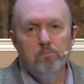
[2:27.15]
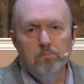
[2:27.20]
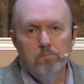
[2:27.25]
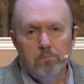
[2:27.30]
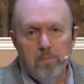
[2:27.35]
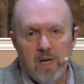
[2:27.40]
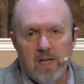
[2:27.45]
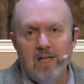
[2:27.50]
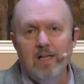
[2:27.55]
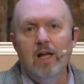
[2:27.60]

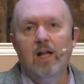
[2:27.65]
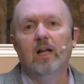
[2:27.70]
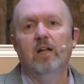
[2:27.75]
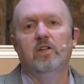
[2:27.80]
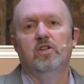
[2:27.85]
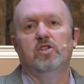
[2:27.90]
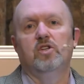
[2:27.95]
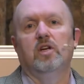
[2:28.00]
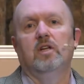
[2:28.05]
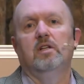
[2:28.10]
be
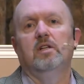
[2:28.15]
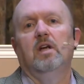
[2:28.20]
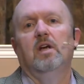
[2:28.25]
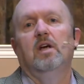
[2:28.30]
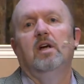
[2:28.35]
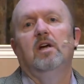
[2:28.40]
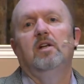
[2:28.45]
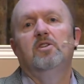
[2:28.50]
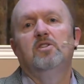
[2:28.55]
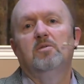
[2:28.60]
diligent
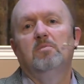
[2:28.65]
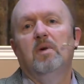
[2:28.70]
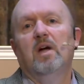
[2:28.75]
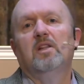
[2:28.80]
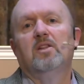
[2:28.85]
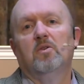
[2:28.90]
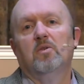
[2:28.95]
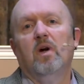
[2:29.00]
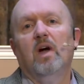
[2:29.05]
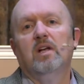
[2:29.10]
to
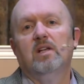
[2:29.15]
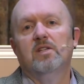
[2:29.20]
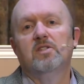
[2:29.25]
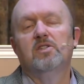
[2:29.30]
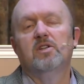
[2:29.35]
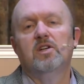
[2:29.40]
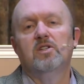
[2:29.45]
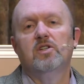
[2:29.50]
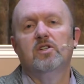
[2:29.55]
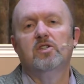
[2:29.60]
make the right
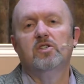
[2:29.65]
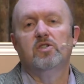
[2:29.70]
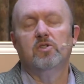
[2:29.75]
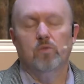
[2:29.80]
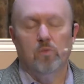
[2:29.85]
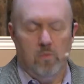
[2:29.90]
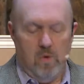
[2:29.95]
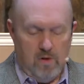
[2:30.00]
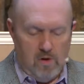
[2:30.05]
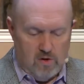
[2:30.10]
decisions
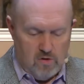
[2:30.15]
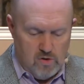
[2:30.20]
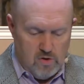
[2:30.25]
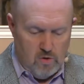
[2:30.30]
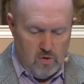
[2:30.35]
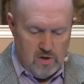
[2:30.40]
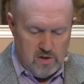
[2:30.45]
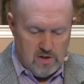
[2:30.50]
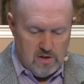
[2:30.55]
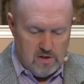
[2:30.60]
with our
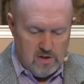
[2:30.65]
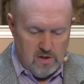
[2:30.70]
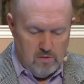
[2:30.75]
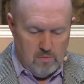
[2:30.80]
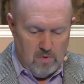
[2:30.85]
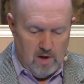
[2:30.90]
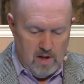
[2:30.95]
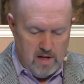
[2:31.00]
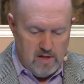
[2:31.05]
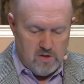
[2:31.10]
choices in
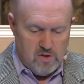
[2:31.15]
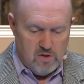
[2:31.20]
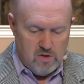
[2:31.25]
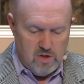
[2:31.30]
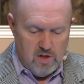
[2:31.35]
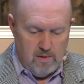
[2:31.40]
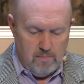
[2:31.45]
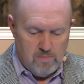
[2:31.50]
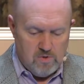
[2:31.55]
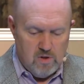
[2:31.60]

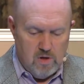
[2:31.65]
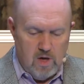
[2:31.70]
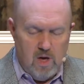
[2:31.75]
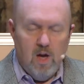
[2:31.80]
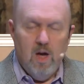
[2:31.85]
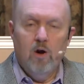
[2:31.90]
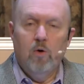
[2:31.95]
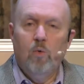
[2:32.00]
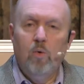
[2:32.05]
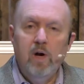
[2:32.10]
relationships.
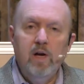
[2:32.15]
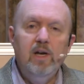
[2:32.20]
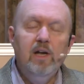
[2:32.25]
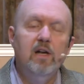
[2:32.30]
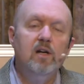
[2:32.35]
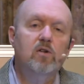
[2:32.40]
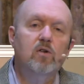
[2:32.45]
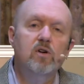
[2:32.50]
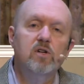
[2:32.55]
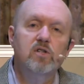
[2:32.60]
We
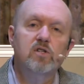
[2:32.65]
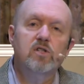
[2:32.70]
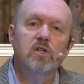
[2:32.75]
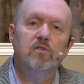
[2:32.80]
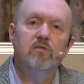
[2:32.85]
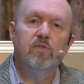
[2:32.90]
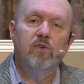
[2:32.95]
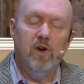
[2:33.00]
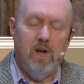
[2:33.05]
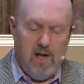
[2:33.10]
need
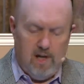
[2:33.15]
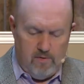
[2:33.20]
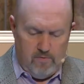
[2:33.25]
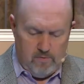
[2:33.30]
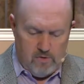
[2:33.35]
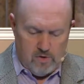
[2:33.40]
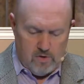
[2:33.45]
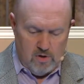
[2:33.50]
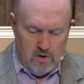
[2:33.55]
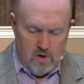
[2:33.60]
Christian
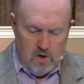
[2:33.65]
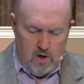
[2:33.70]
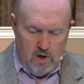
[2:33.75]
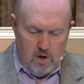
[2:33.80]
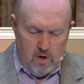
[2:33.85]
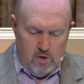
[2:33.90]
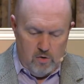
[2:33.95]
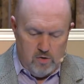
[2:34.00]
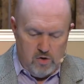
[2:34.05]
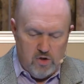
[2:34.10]
friends
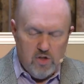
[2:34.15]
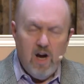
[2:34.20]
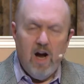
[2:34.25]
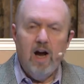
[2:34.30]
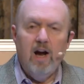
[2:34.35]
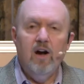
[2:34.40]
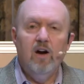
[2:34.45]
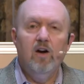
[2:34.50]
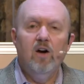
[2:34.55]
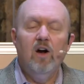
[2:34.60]
who
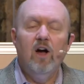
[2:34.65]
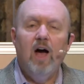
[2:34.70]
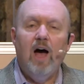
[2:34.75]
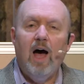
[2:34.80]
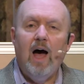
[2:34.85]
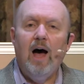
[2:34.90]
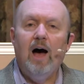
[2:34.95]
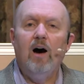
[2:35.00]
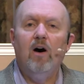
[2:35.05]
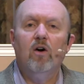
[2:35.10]
share
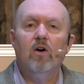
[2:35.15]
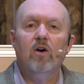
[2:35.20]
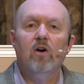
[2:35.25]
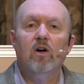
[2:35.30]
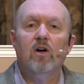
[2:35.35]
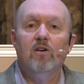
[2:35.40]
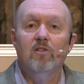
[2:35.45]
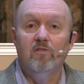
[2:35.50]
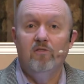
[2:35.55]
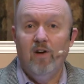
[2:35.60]
our
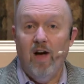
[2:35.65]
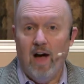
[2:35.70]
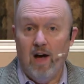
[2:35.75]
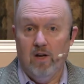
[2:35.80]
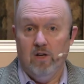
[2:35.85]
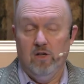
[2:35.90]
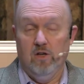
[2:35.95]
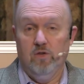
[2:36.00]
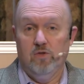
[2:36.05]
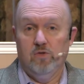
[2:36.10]

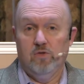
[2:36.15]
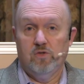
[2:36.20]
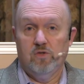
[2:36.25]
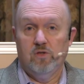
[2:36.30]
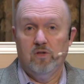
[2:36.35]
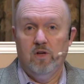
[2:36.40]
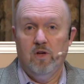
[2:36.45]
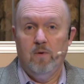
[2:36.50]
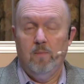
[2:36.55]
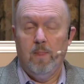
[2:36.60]
values,
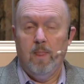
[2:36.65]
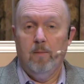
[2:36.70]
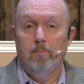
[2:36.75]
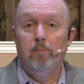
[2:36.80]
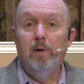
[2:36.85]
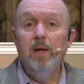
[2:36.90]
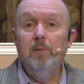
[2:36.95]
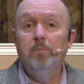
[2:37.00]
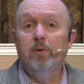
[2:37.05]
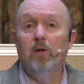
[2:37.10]

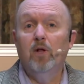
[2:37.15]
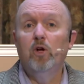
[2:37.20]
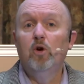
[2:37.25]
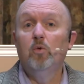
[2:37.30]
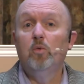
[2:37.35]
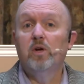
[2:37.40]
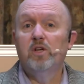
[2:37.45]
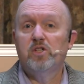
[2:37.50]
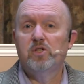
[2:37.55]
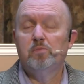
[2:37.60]
people who
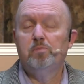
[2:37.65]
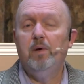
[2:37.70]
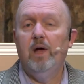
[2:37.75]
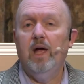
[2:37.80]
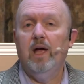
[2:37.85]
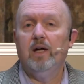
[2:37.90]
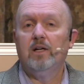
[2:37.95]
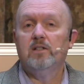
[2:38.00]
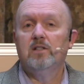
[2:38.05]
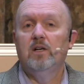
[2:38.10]

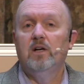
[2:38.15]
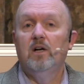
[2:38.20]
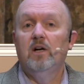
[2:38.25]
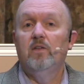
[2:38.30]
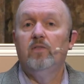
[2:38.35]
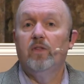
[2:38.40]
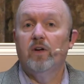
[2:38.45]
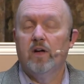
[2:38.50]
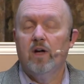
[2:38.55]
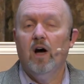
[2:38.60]
respect
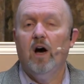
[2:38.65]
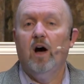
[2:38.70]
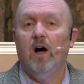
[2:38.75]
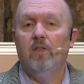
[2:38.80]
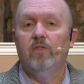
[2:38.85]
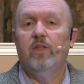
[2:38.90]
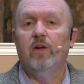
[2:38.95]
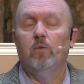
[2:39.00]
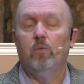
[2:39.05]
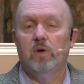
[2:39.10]
the
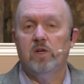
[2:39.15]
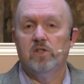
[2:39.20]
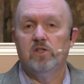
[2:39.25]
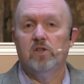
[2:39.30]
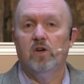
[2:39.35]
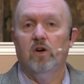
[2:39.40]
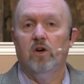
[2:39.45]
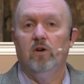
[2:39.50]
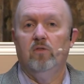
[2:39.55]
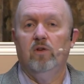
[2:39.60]
God that we
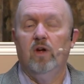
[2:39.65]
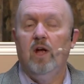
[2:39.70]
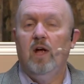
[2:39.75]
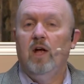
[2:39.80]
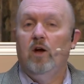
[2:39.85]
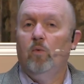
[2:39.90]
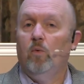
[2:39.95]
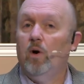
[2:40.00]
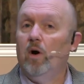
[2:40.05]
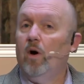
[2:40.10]
serve.
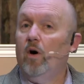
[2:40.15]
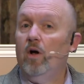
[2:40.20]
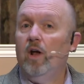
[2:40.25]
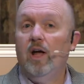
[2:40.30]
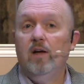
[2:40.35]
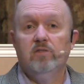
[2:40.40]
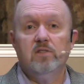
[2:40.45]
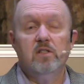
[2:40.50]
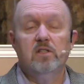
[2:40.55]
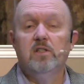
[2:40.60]
We all
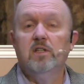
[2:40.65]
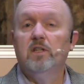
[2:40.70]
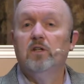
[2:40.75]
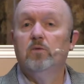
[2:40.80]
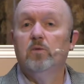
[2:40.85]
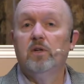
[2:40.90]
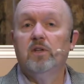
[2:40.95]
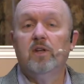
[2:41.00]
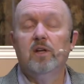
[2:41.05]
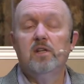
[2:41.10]
have to deal
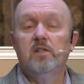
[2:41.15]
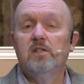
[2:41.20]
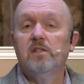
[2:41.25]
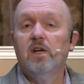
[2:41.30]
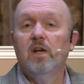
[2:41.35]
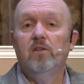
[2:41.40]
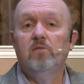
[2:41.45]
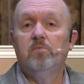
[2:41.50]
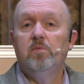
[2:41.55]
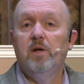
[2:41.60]
with
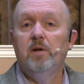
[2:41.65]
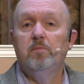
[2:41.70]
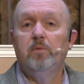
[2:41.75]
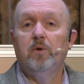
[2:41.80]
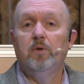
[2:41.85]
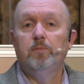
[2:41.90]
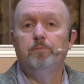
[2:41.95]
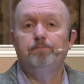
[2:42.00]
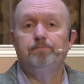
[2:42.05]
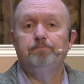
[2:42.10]
unsaved
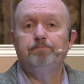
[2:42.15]
people